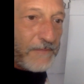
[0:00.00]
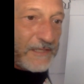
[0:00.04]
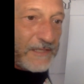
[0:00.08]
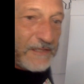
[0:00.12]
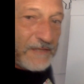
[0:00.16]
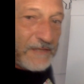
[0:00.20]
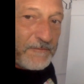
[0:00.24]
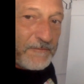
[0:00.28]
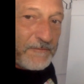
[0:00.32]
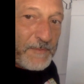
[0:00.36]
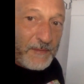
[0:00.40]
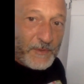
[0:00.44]

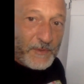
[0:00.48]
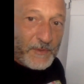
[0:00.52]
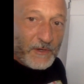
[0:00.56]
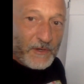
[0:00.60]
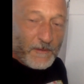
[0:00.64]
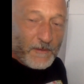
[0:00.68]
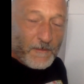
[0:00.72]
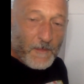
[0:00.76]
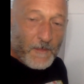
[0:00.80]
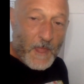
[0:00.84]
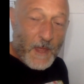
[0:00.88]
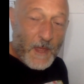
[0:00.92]
piece of
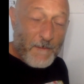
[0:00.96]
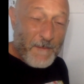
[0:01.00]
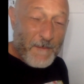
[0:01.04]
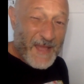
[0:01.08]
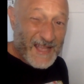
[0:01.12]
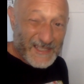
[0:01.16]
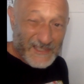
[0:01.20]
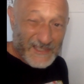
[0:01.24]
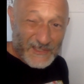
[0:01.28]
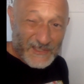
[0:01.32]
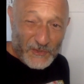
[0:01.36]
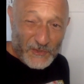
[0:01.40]
paper, a
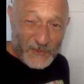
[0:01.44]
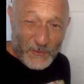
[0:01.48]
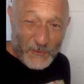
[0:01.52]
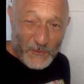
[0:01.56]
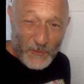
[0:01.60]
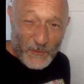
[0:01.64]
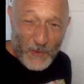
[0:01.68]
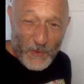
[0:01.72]
pencil,